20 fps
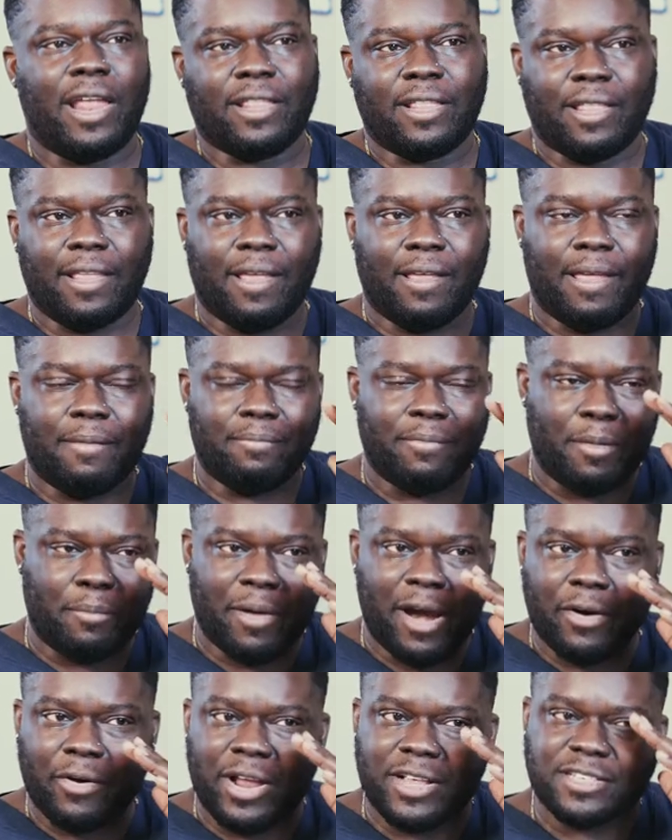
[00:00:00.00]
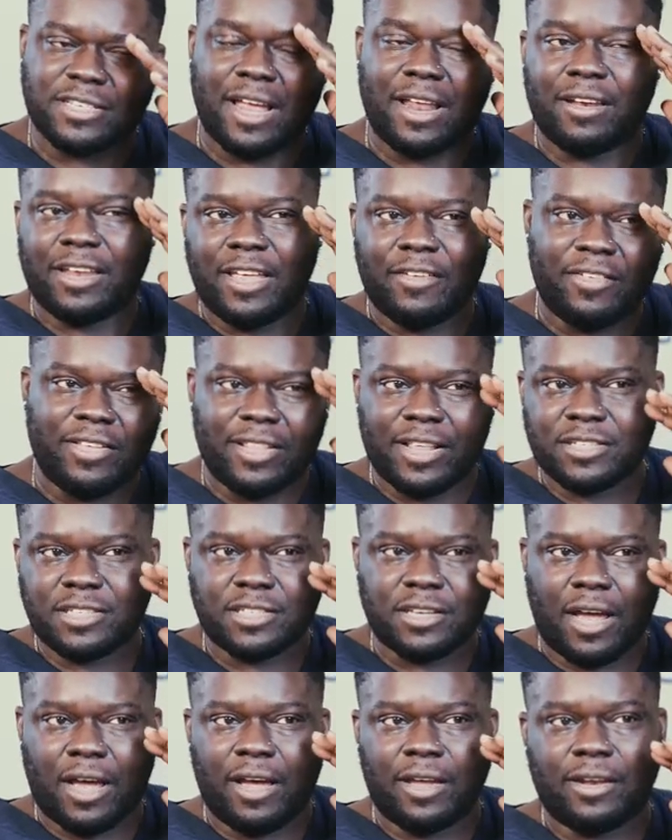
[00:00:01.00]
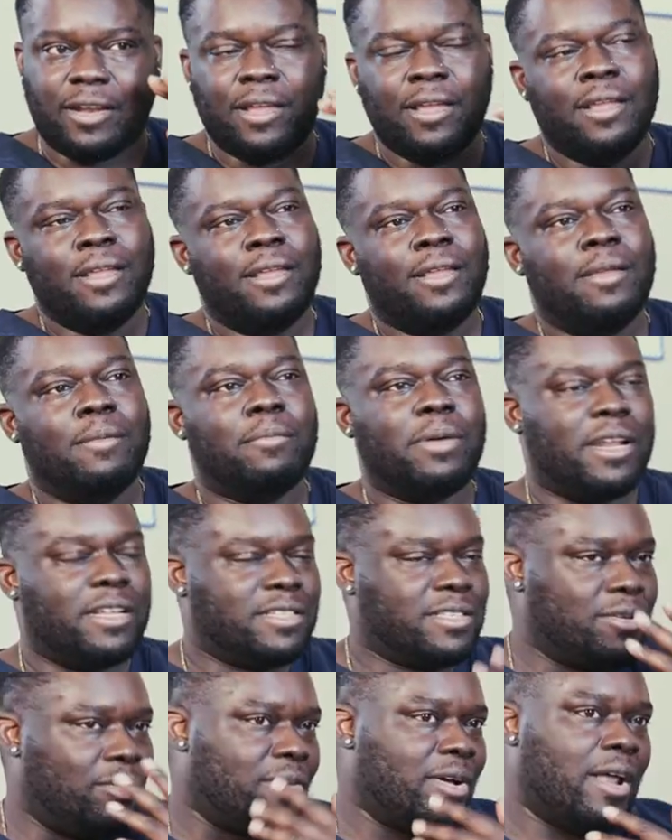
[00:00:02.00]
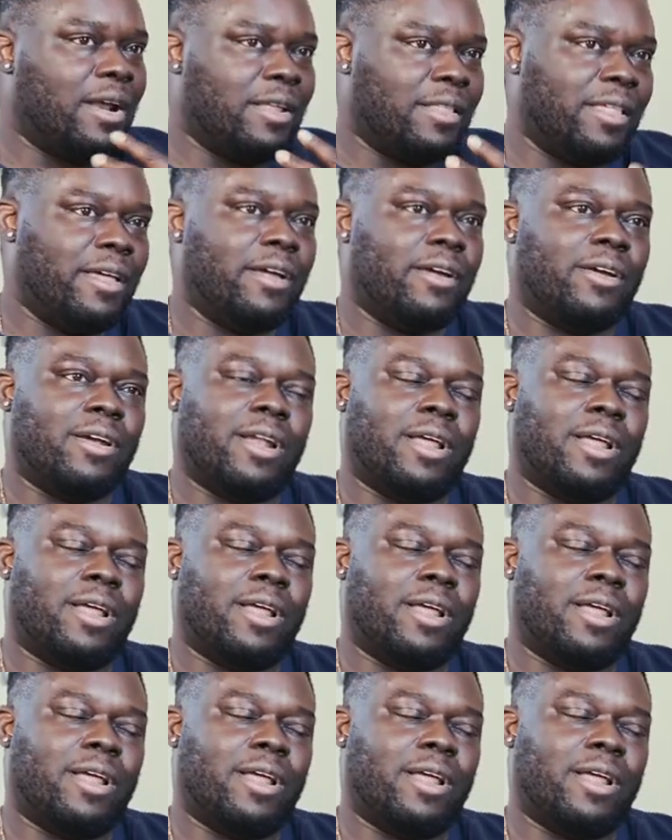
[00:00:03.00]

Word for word: like the migraine's kind of leaving this side, but it's still kind of there.